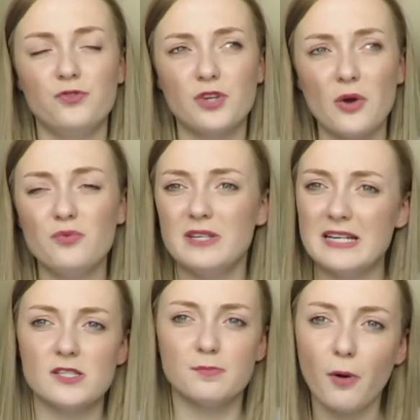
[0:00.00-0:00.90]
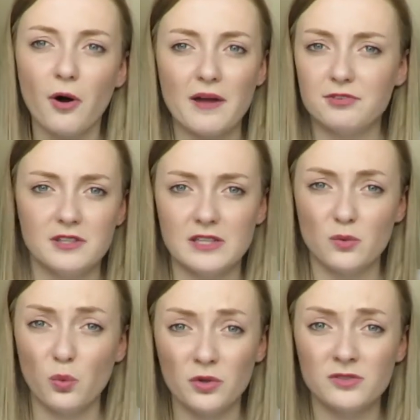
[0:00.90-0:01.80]
don't need to buy everything
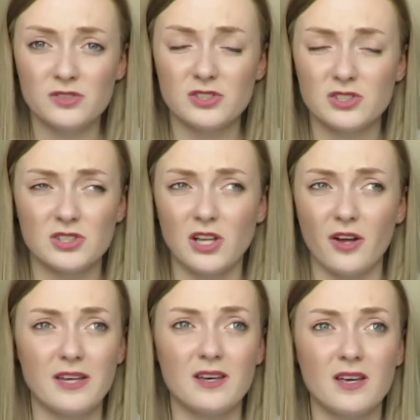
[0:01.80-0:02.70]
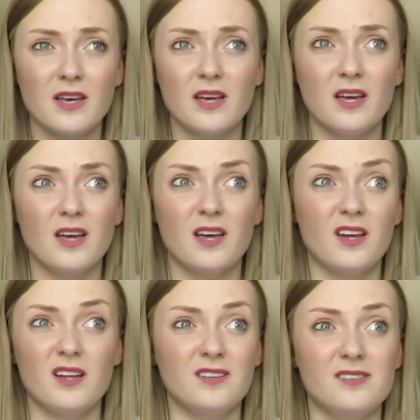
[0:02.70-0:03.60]
at once. Like,
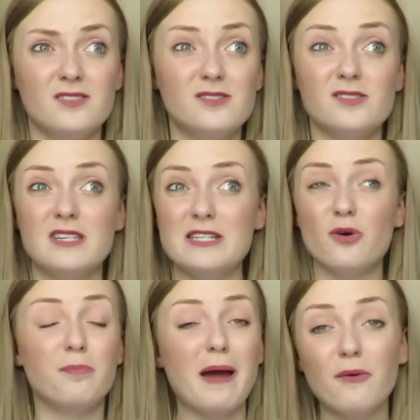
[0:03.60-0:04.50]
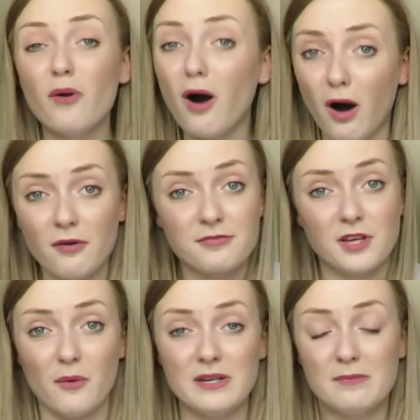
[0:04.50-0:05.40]
you're better off
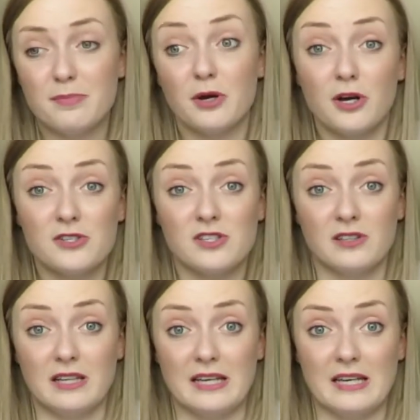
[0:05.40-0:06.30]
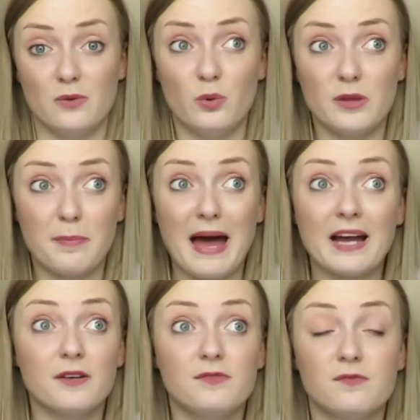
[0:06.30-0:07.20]
going in personally with a
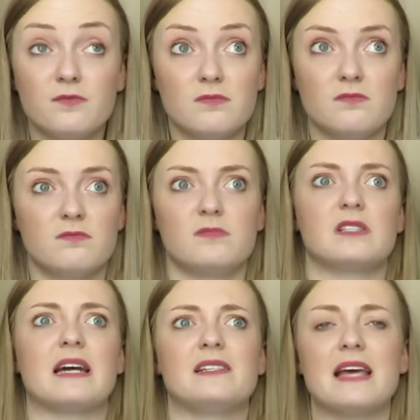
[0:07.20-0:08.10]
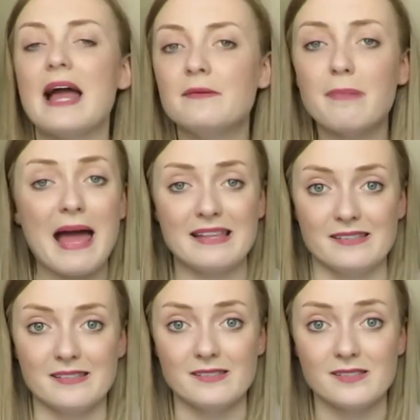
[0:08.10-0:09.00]
pack of, say, 10
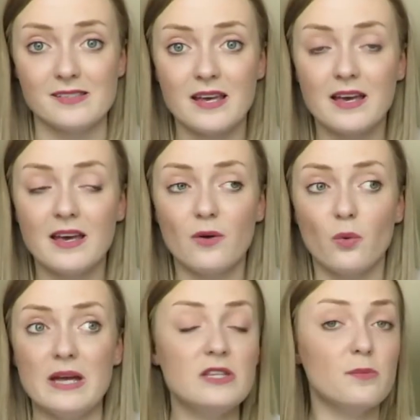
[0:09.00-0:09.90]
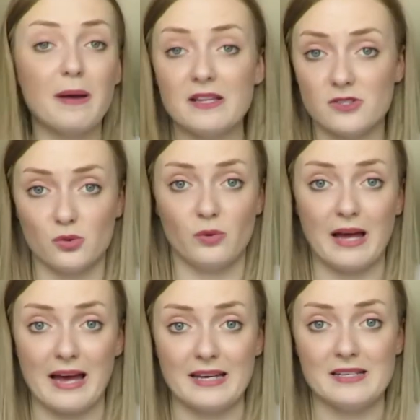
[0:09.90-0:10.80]
pens in your pencil
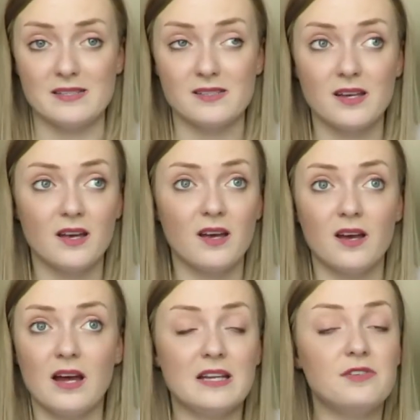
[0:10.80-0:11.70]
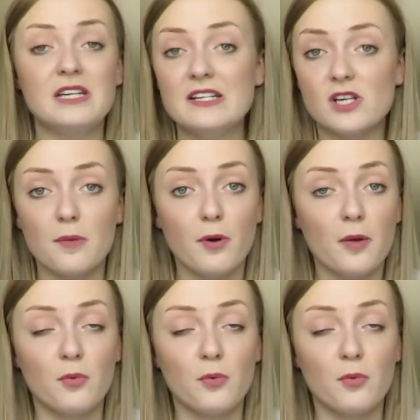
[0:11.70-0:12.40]
case, and if you need to go buy